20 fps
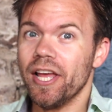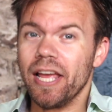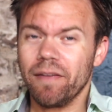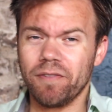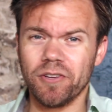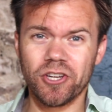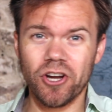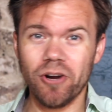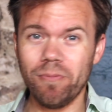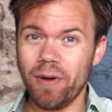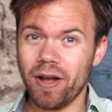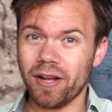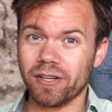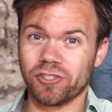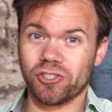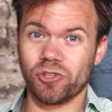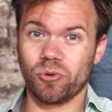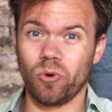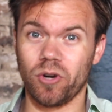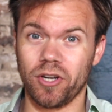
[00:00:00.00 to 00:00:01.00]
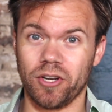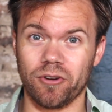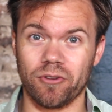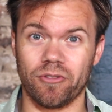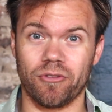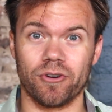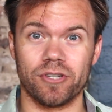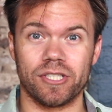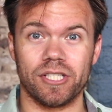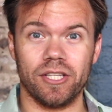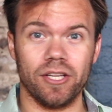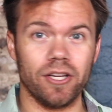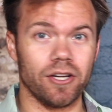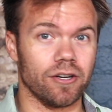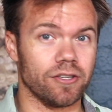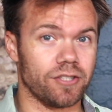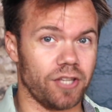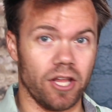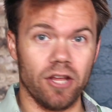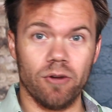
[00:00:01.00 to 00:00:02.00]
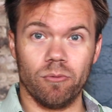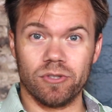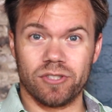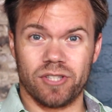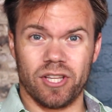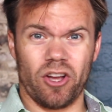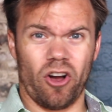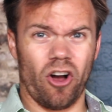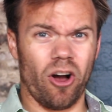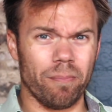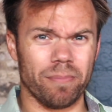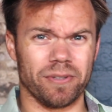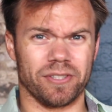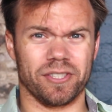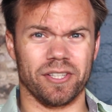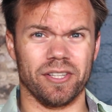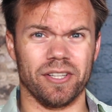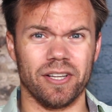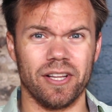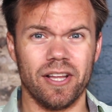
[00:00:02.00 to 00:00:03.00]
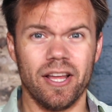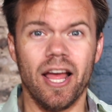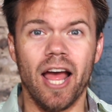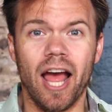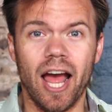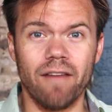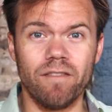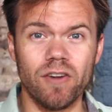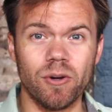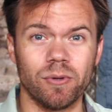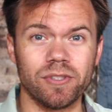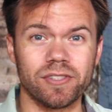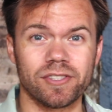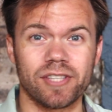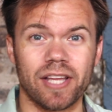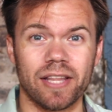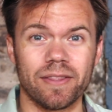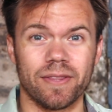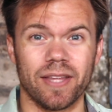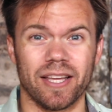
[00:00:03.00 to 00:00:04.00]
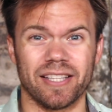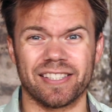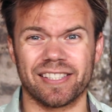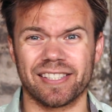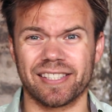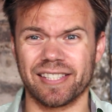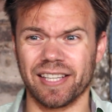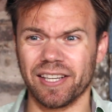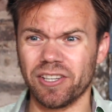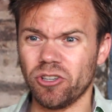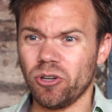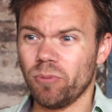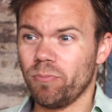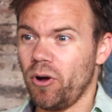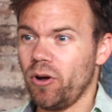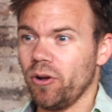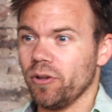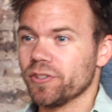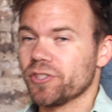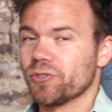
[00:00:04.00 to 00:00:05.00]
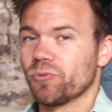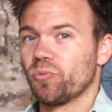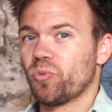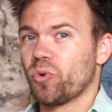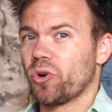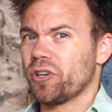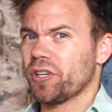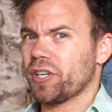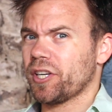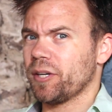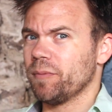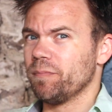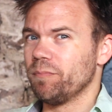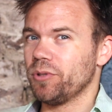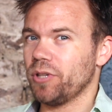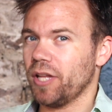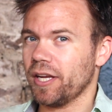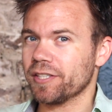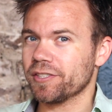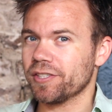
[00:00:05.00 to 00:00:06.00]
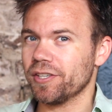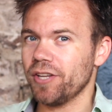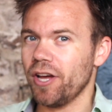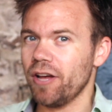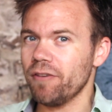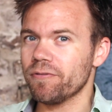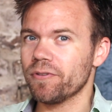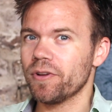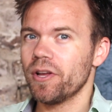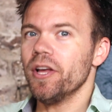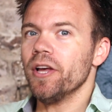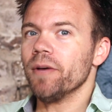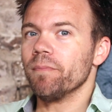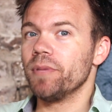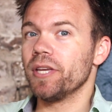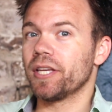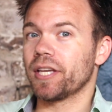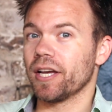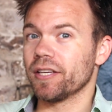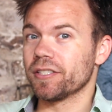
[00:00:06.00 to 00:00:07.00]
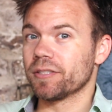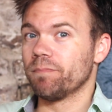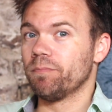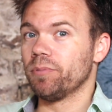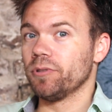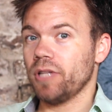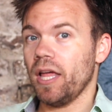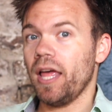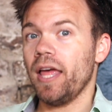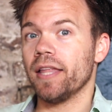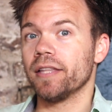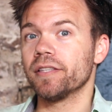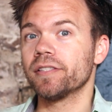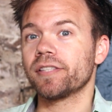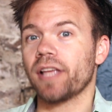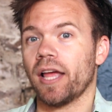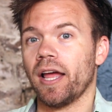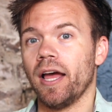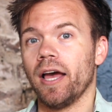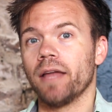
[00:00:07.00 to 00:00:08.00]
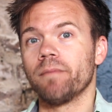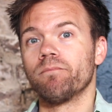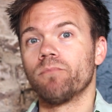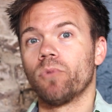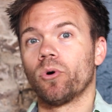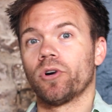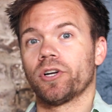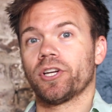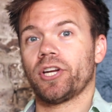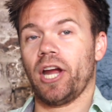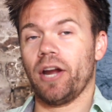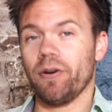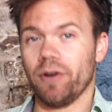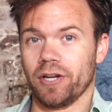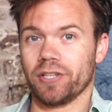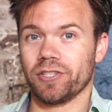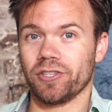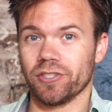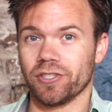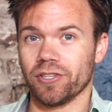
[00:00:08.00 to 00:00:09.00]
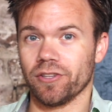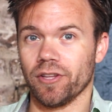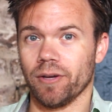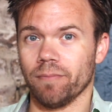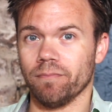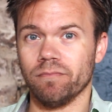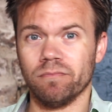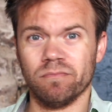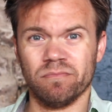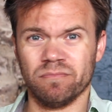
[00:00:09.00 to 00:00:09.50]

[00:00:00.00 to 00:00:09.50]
If you go back 20 or 30 years, it was the opposite. Everyone said that single malts weren't complex enough because blends had more character to them.